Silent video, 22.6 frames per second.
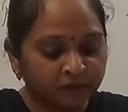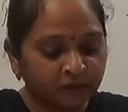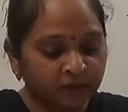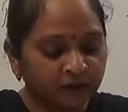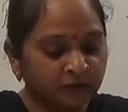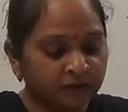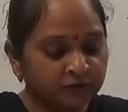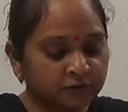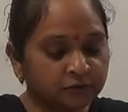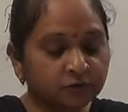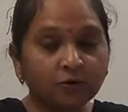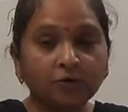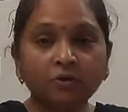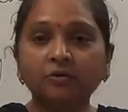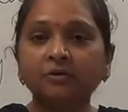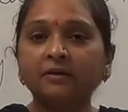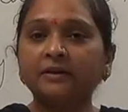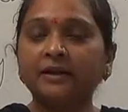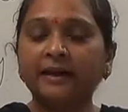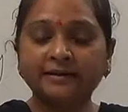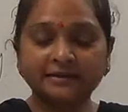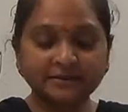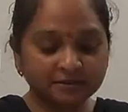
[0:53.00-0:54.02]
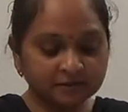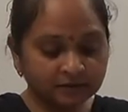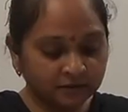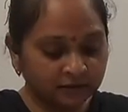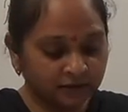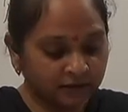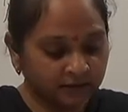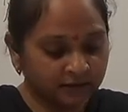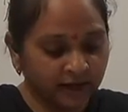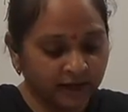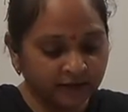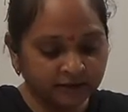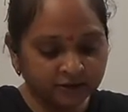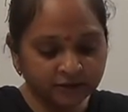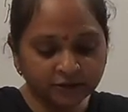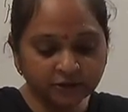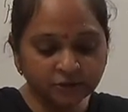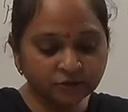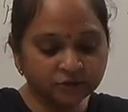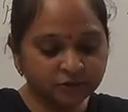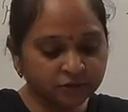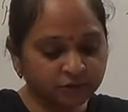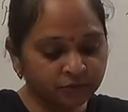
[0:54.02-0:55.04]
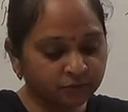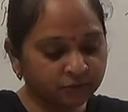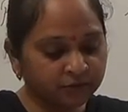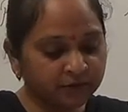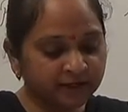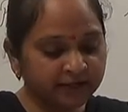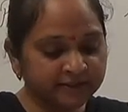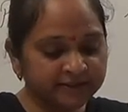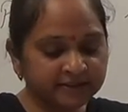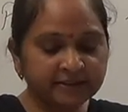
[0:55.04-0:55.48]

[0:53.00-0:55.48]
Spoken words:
So let's continue, students,